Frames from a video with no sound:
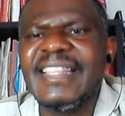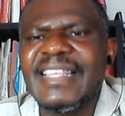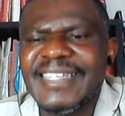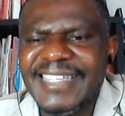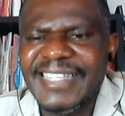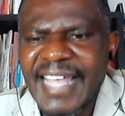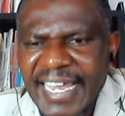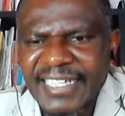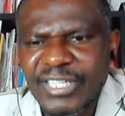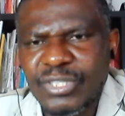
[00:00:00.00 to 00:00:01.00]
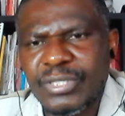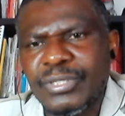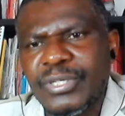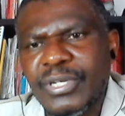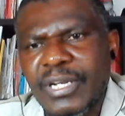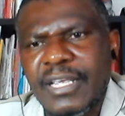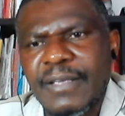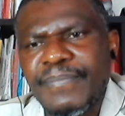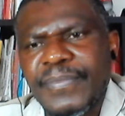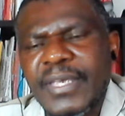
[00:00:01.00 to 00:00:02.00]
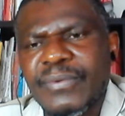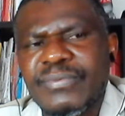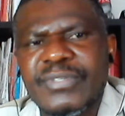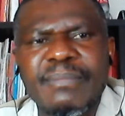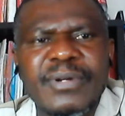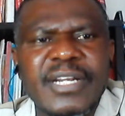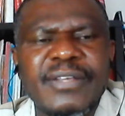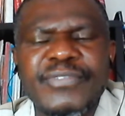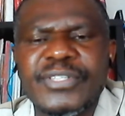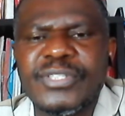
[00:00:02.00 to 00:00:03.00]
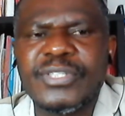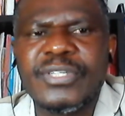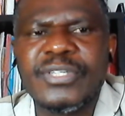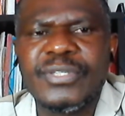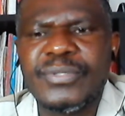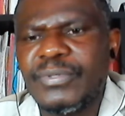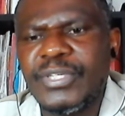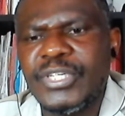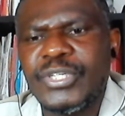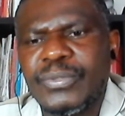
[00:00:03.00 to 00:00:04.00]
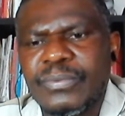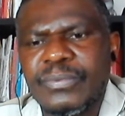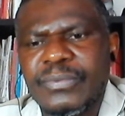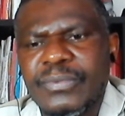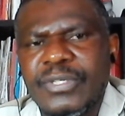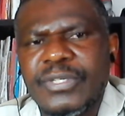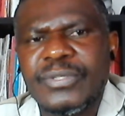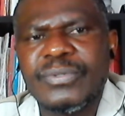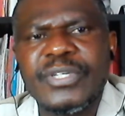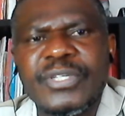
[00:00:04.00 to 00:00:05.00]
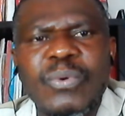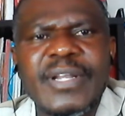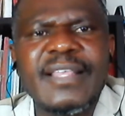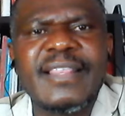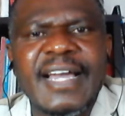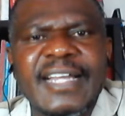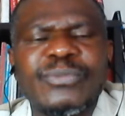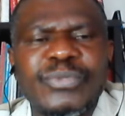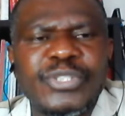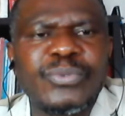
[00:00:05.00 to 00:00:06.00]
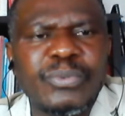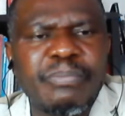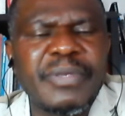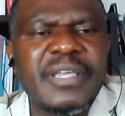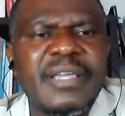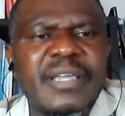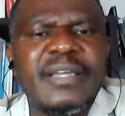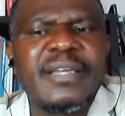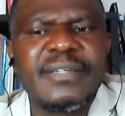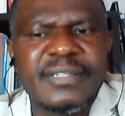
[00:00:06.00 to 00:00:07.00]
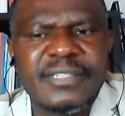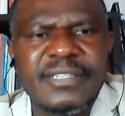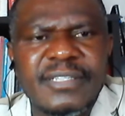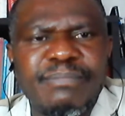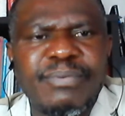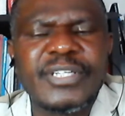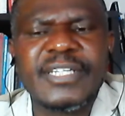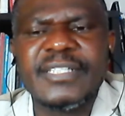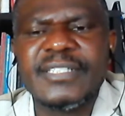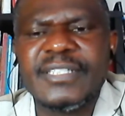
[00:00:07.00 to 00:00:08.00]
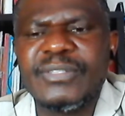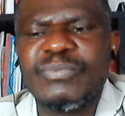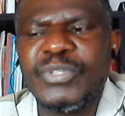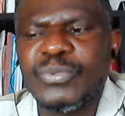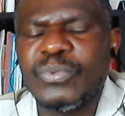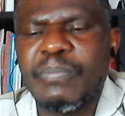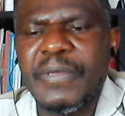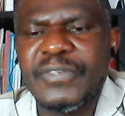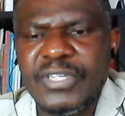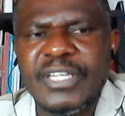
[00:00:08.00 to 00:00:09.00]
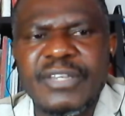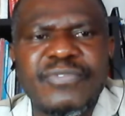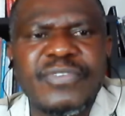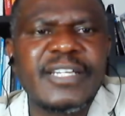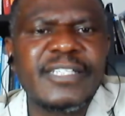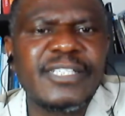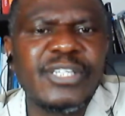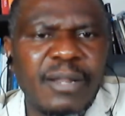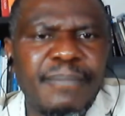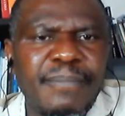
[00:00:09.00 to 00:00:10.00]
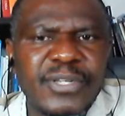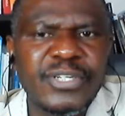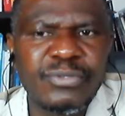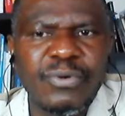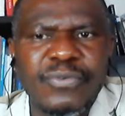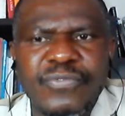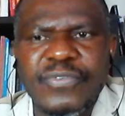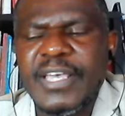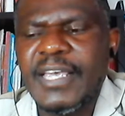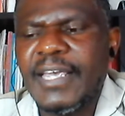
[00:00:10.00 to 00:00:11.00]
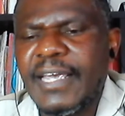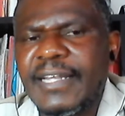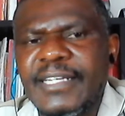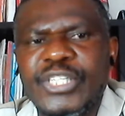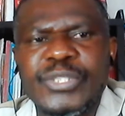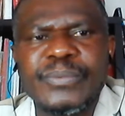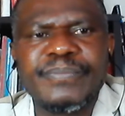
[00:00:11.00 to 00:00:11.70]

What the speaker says: the slightest degree, have some relevance to the issue. So it's only that which would be important, which would be significant in helping resolve an issue.